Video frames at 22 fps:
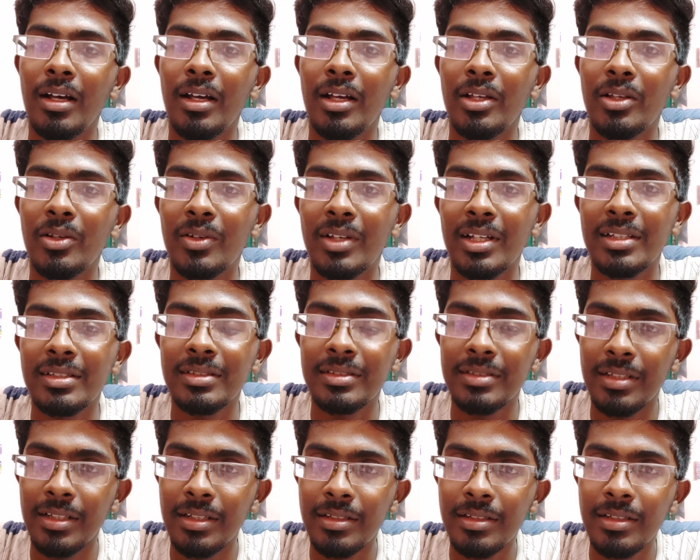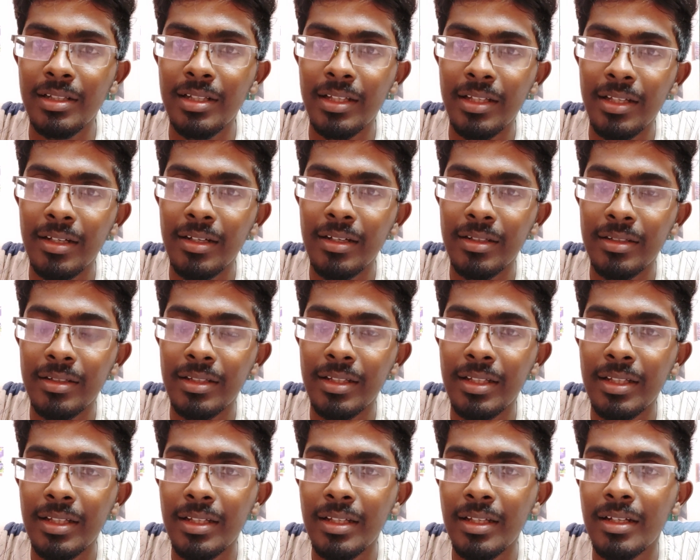You can still hear
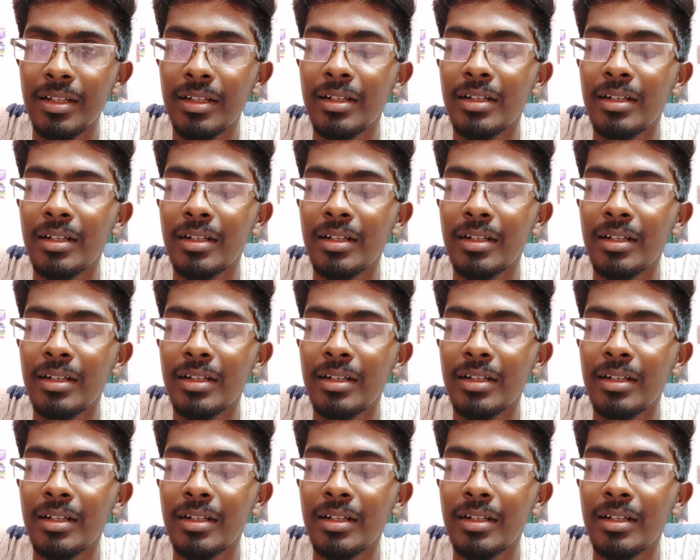the